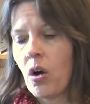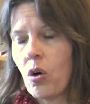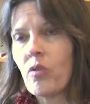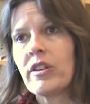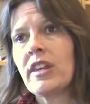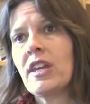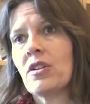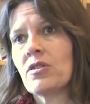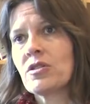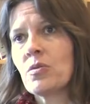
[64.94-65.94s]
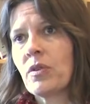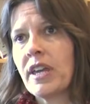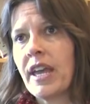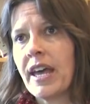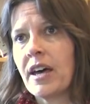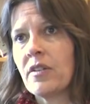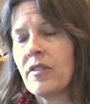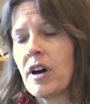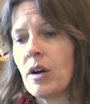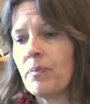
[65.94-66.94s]
Over the years, we have
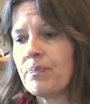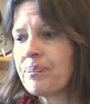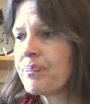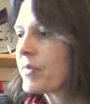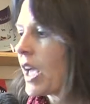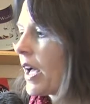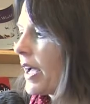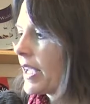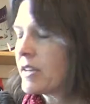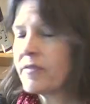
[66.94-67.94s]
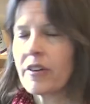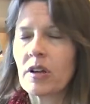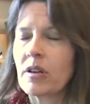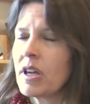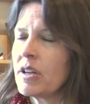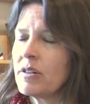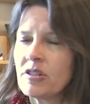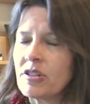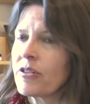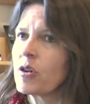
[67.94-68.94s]
in
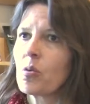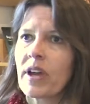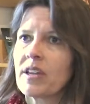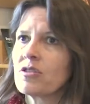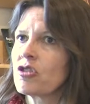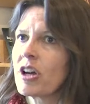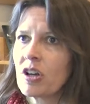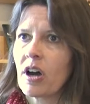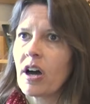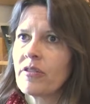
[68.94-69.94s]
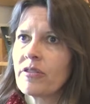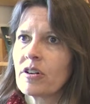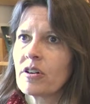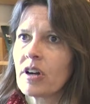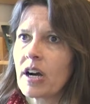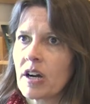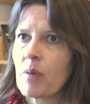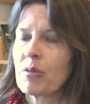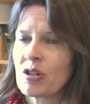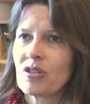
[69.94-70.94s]
different ways tried to offer our
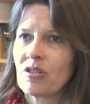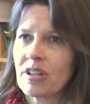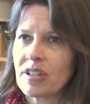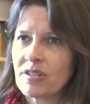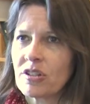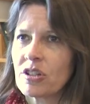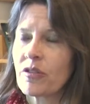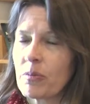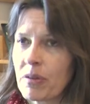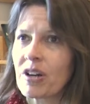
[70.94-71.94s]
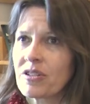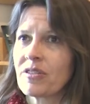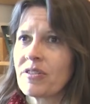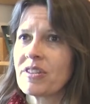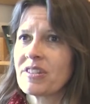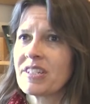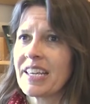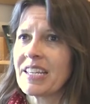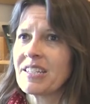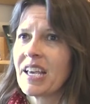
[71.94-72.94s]
opportunities to different parts of the
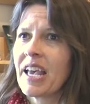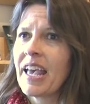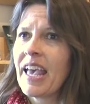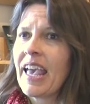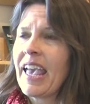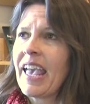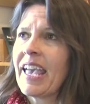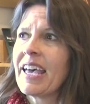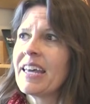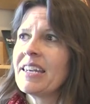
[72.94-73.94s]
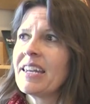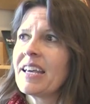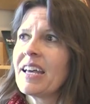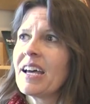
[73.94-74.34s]
state. And